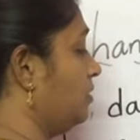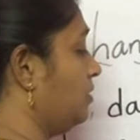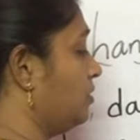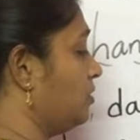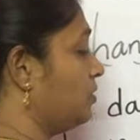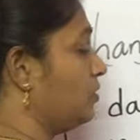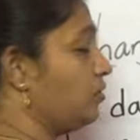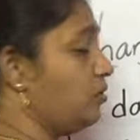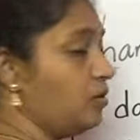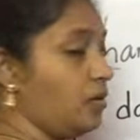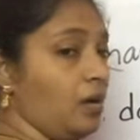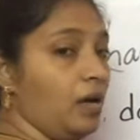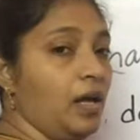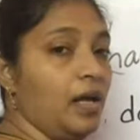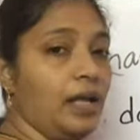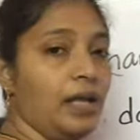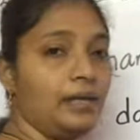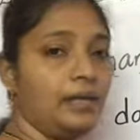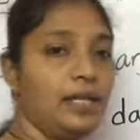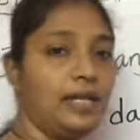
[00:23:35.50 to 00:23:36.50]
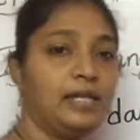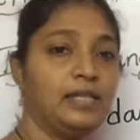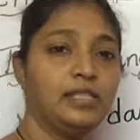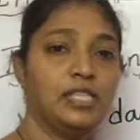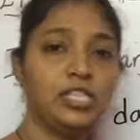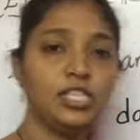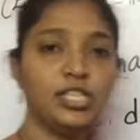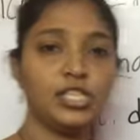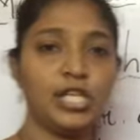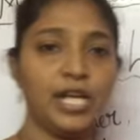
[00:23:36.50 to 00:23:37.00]
So there is
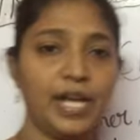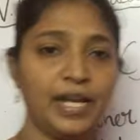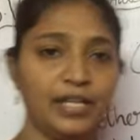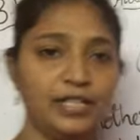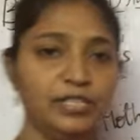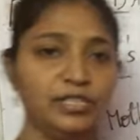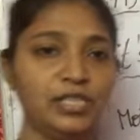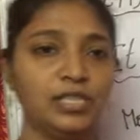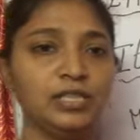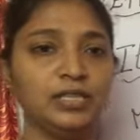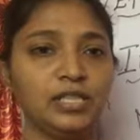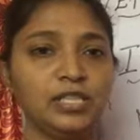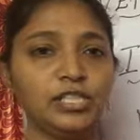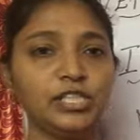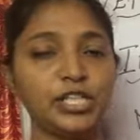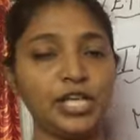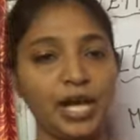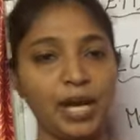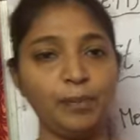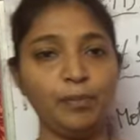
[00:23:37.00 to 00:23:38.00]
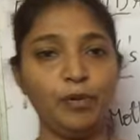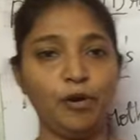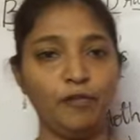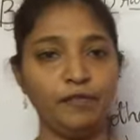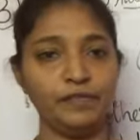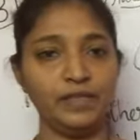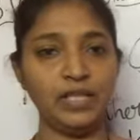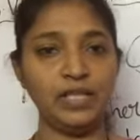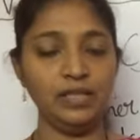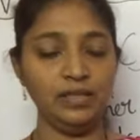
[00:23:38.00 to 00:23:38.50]
a change in the shape
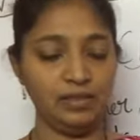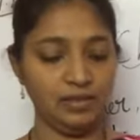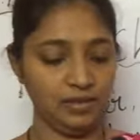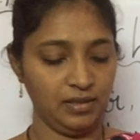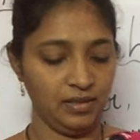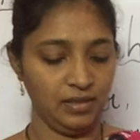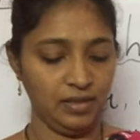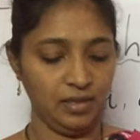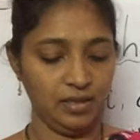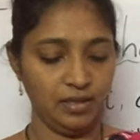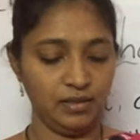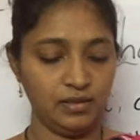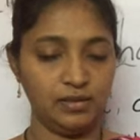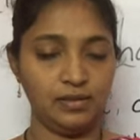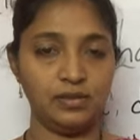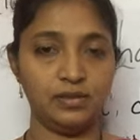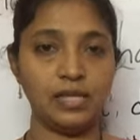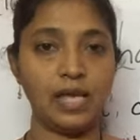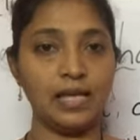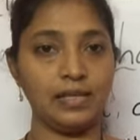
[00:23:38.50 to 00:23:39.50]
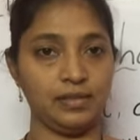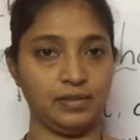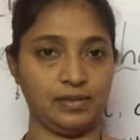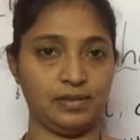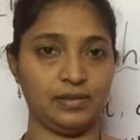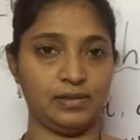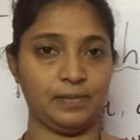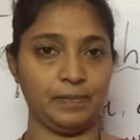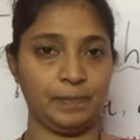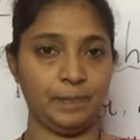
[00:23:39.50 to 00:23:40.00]
of the
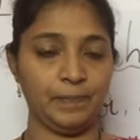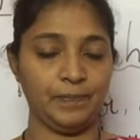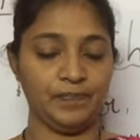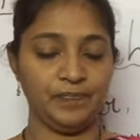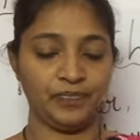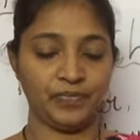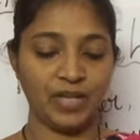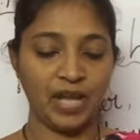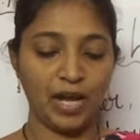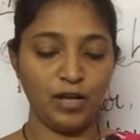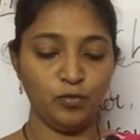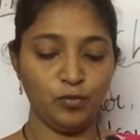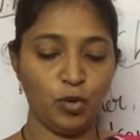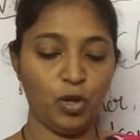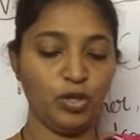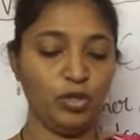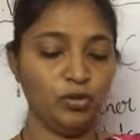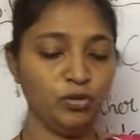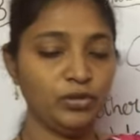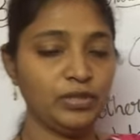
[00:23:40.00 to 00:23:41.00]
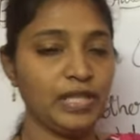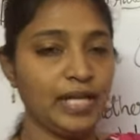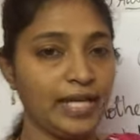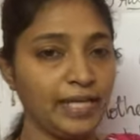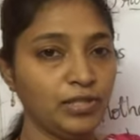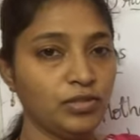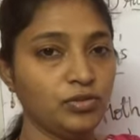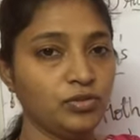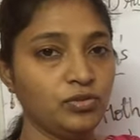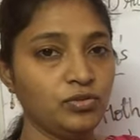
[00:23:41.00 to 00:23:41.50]
cells. And what
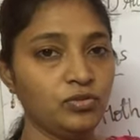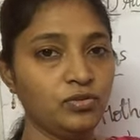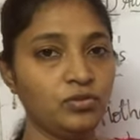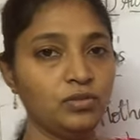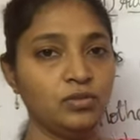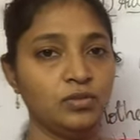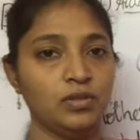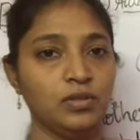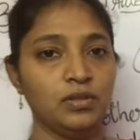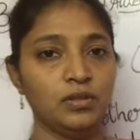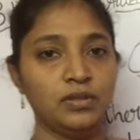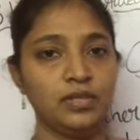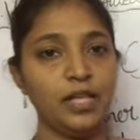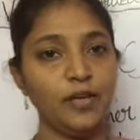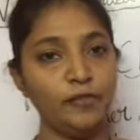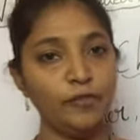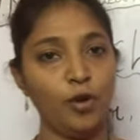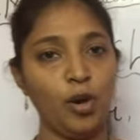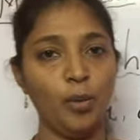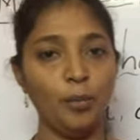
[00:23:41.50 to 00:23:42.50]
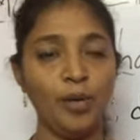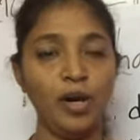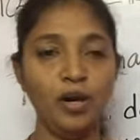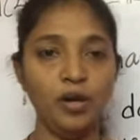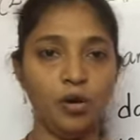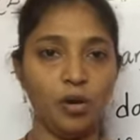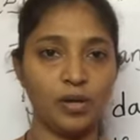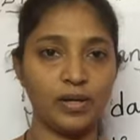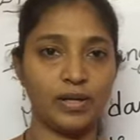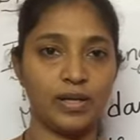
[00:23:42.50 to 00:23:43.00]
do? They form
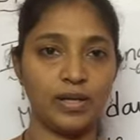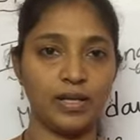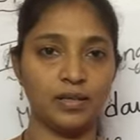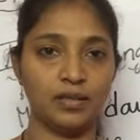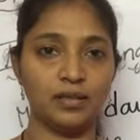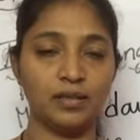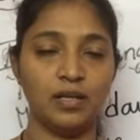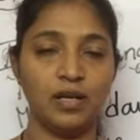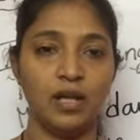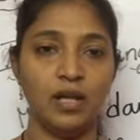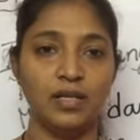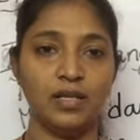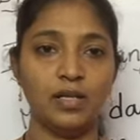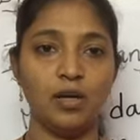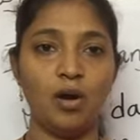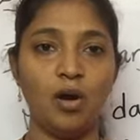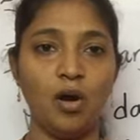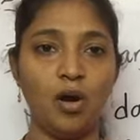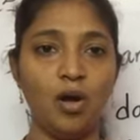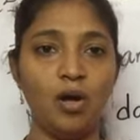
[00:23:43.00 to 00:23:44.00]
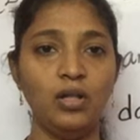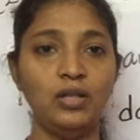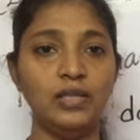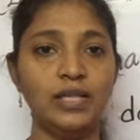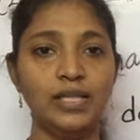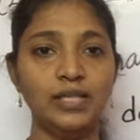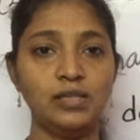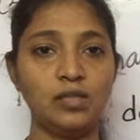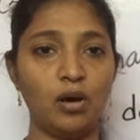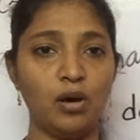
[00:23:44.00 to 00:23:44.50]
an organ. Now all
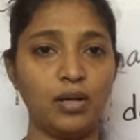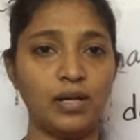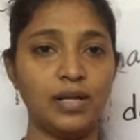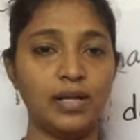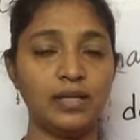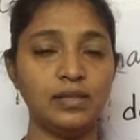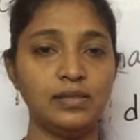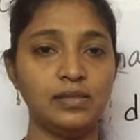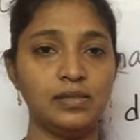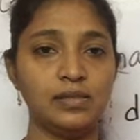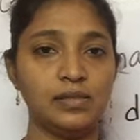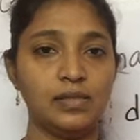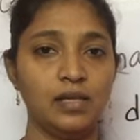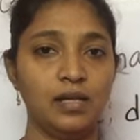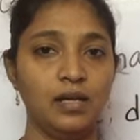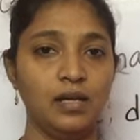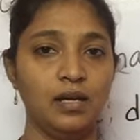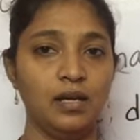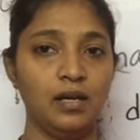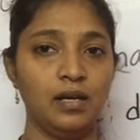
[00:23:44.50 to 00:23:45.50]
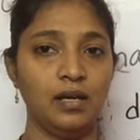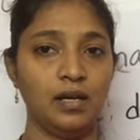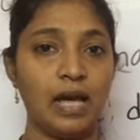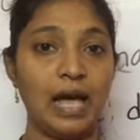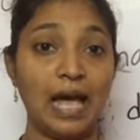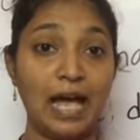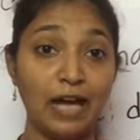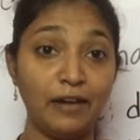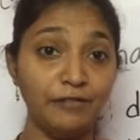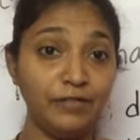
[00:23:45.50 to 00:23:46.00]
these organs
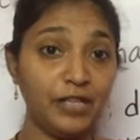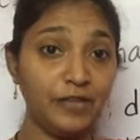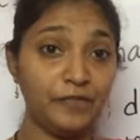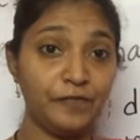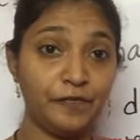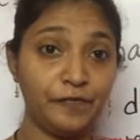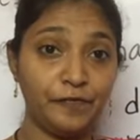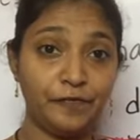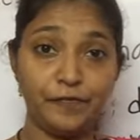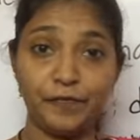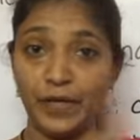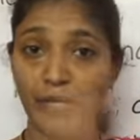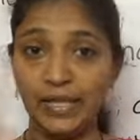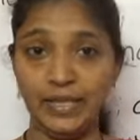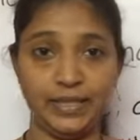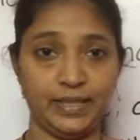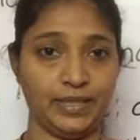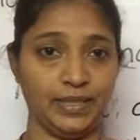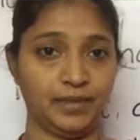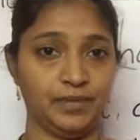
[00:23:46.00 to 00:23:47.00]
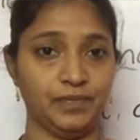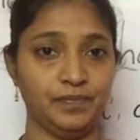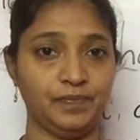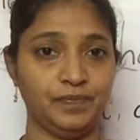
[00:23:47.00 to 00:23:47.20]
have different